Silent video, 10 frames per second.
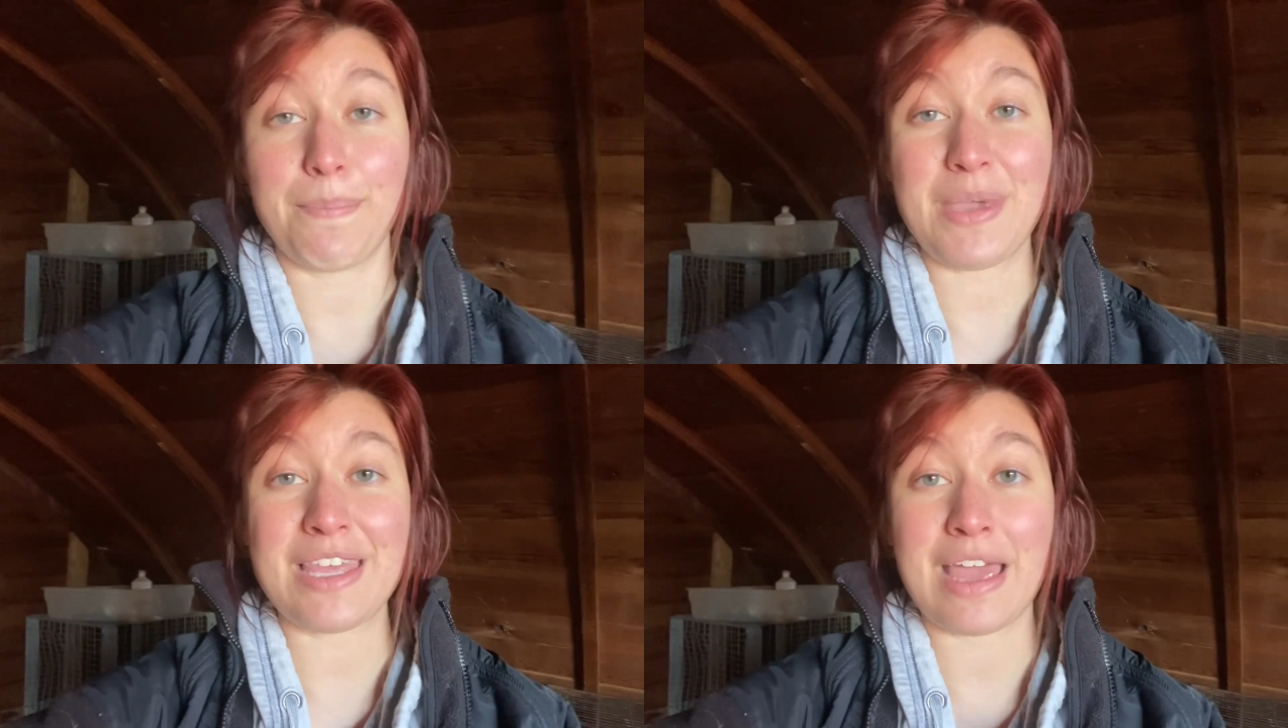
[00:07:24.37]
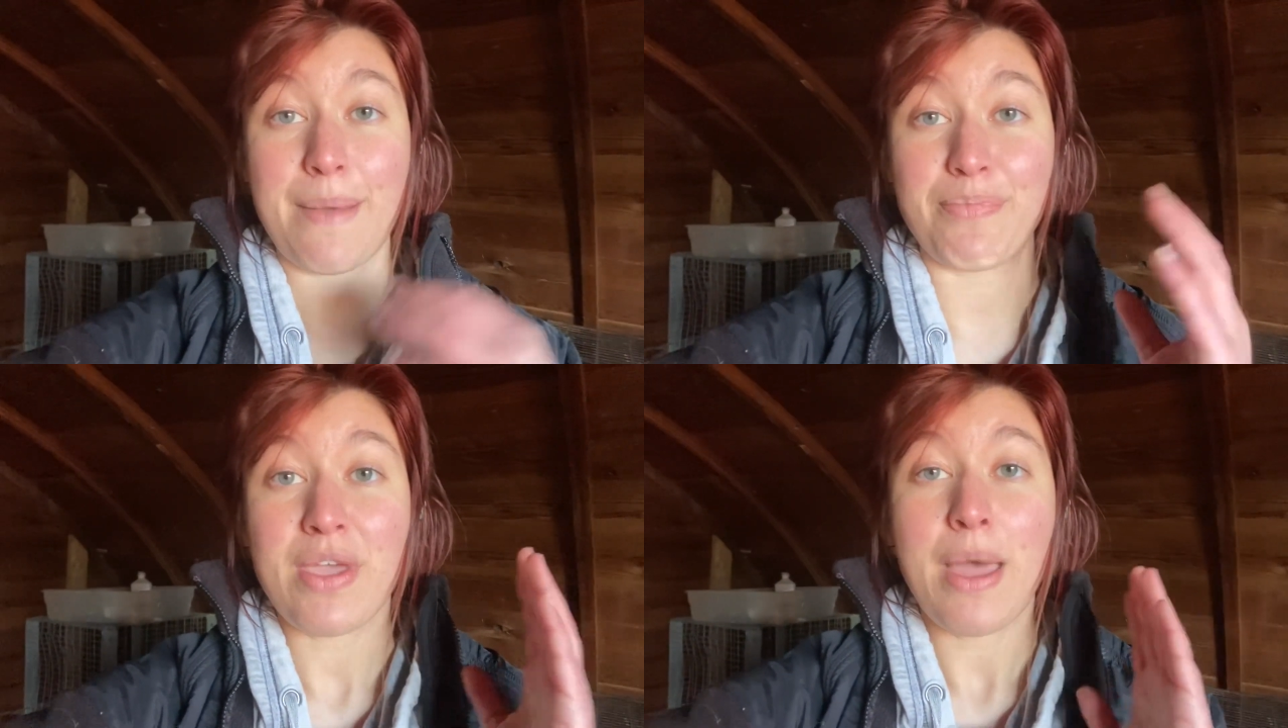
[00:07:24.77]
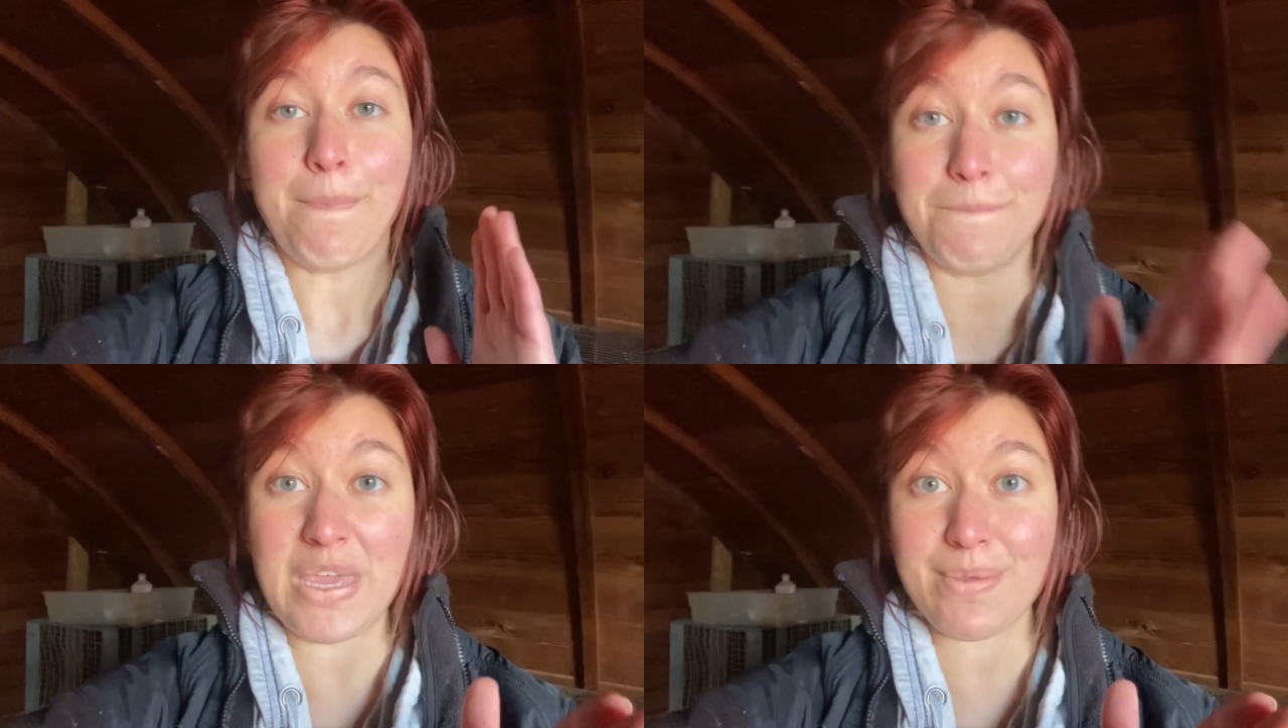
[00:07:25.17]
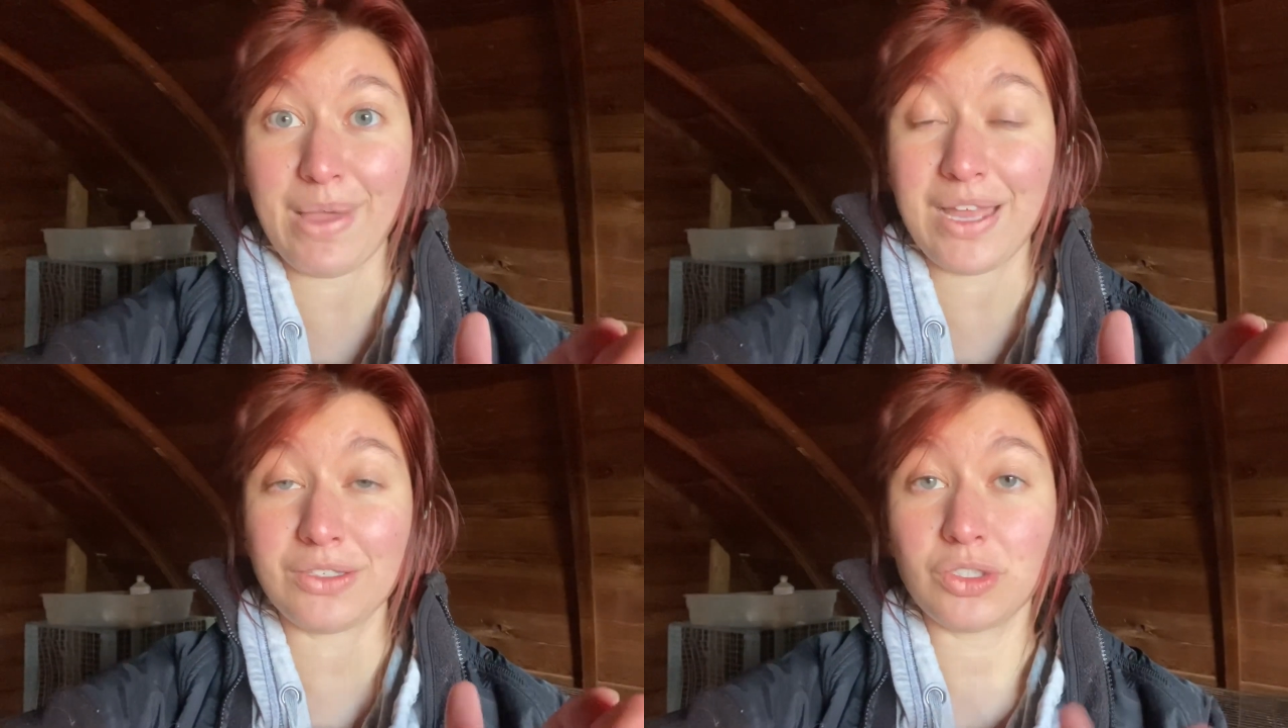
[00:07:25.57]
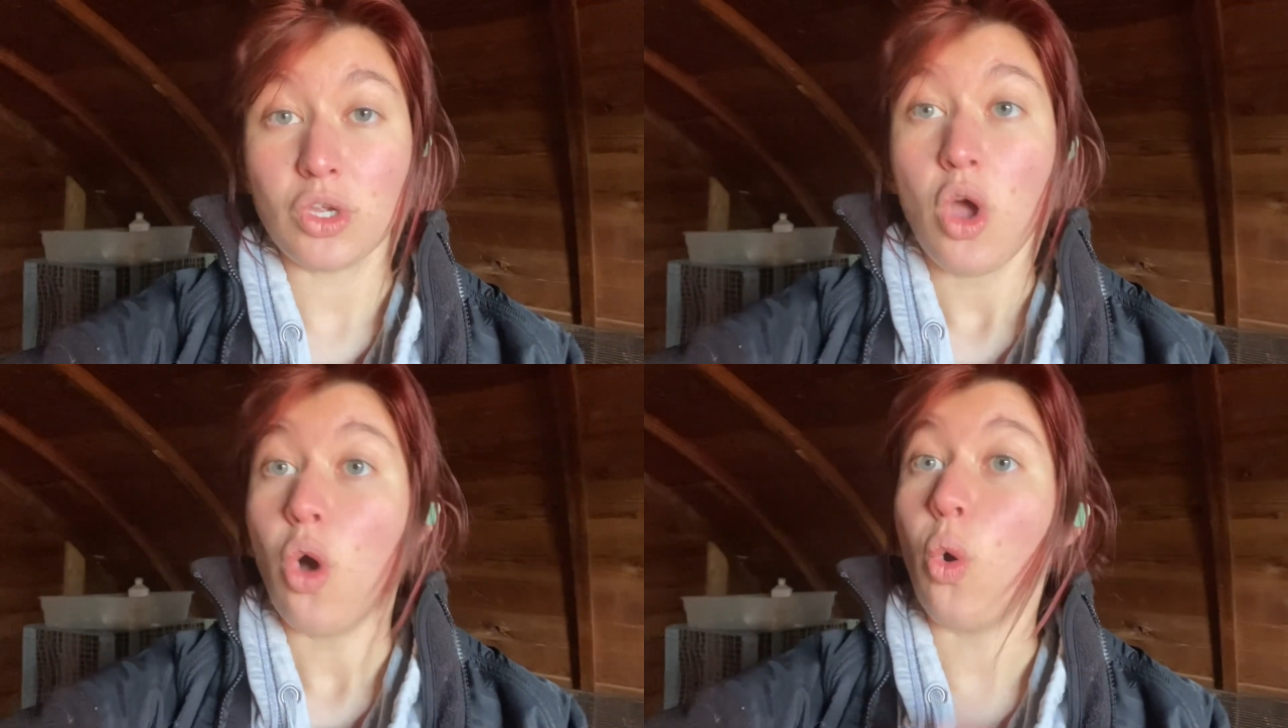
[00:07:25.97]
be them meat
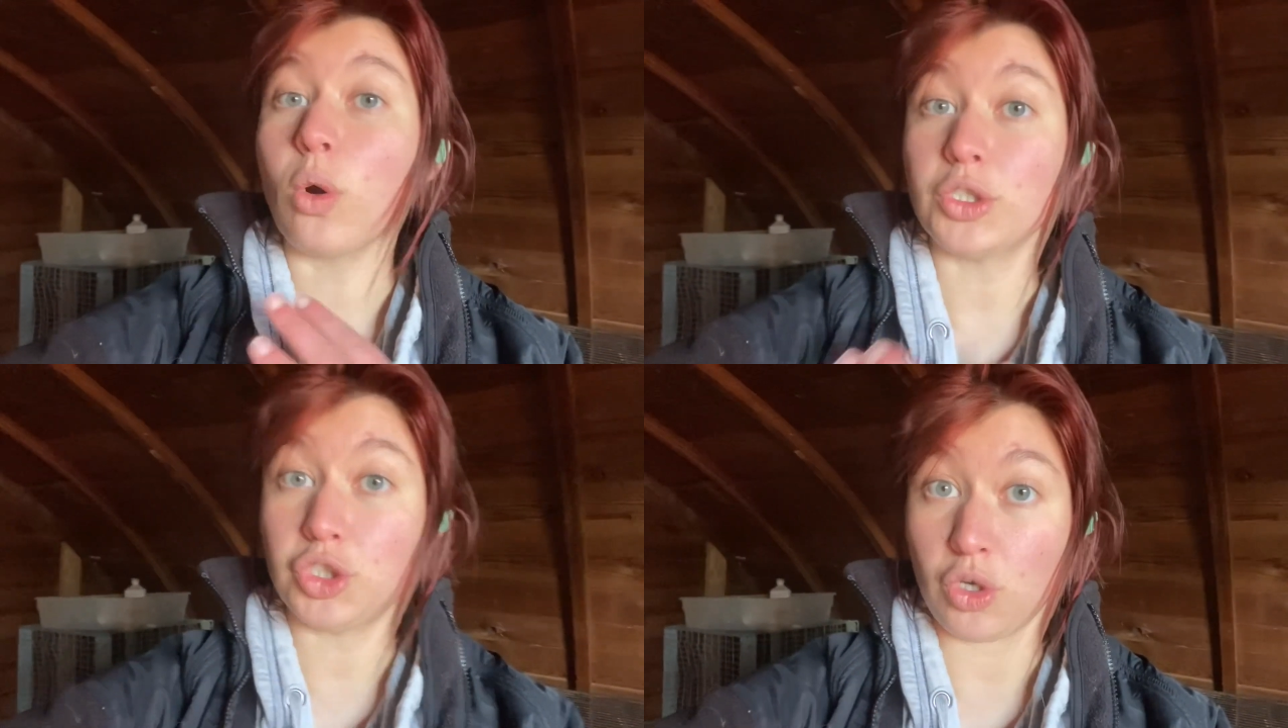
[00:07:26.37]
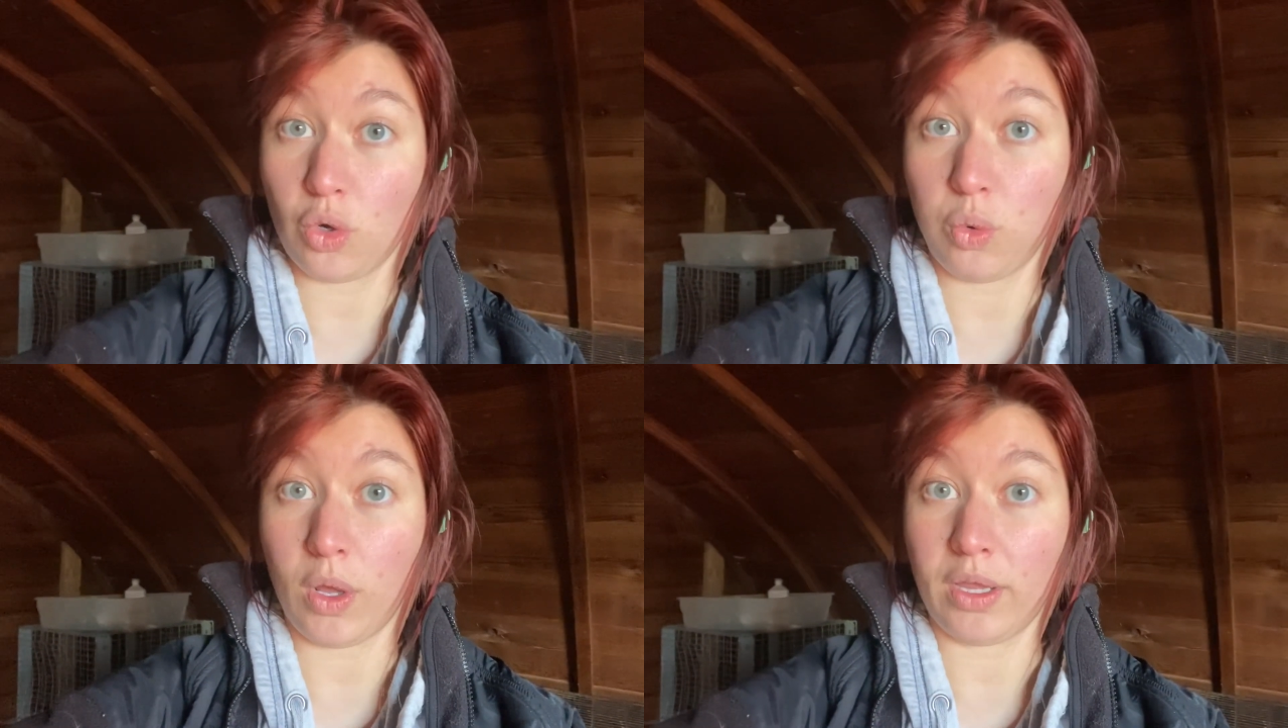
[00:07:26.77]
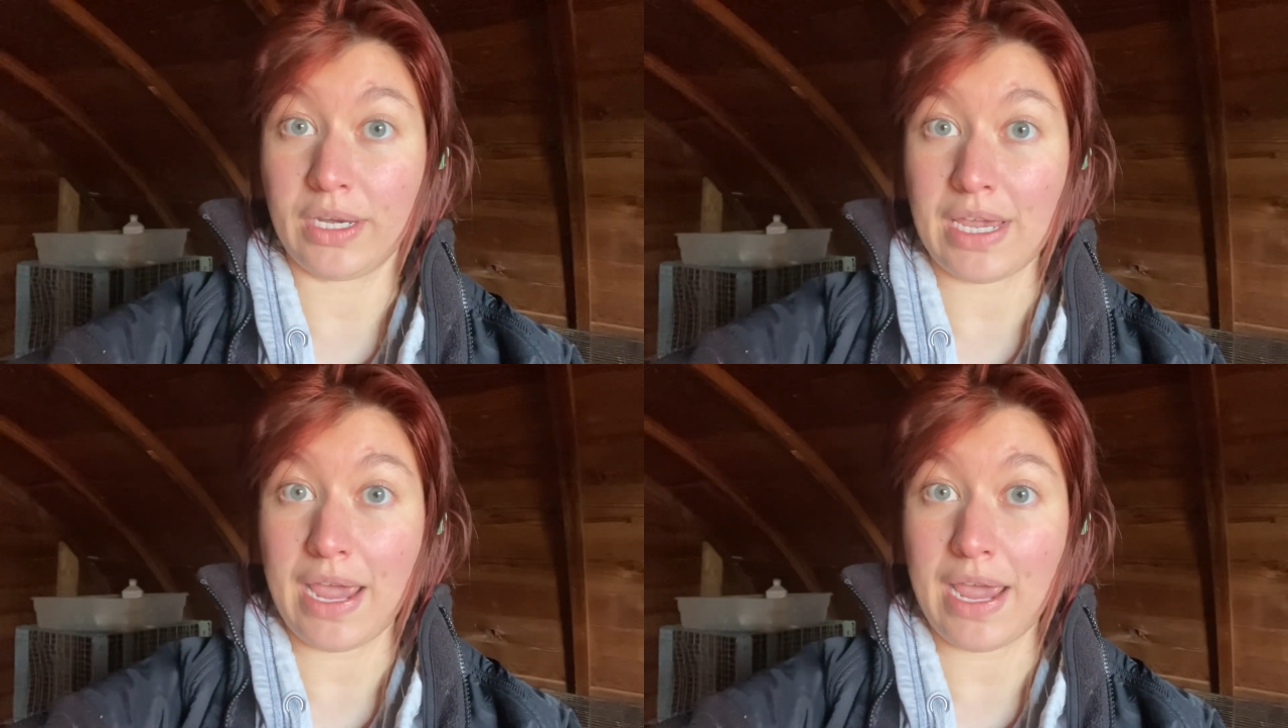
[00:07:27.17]
mutts or show quality